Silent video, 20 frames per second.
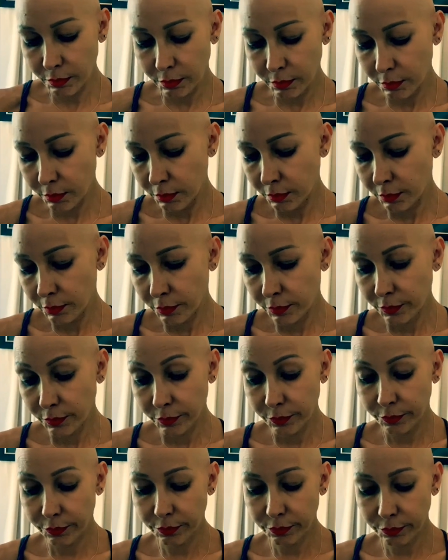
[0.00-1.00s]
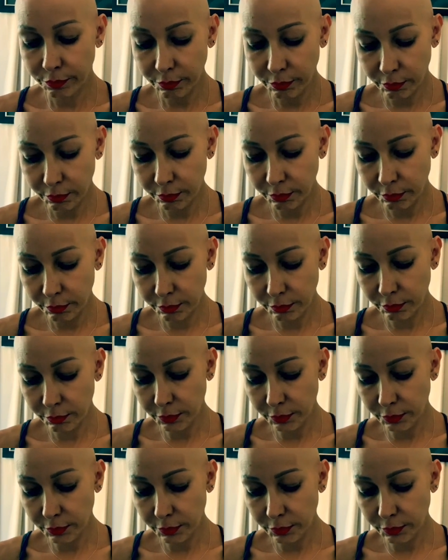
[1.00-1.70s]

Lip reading: No one is speaking in this clip.